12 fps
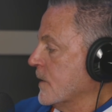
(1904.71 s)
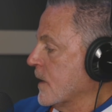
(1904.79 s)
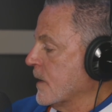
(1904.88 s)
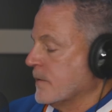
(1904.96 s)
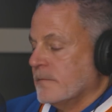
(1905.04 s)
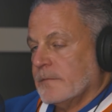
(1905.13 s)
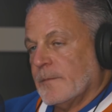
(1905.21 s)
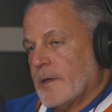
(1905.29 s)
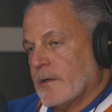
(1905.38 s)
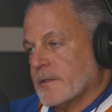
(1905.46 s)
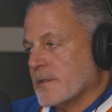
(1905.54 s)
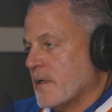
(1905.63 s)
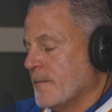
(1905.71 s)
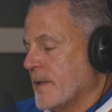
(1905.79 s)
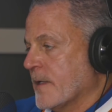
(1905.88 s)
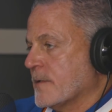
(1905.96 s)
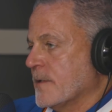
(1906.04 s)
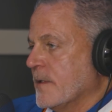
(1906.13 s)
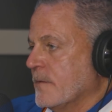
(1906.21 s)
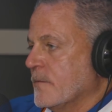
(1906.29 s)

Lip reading: America's Comeback City?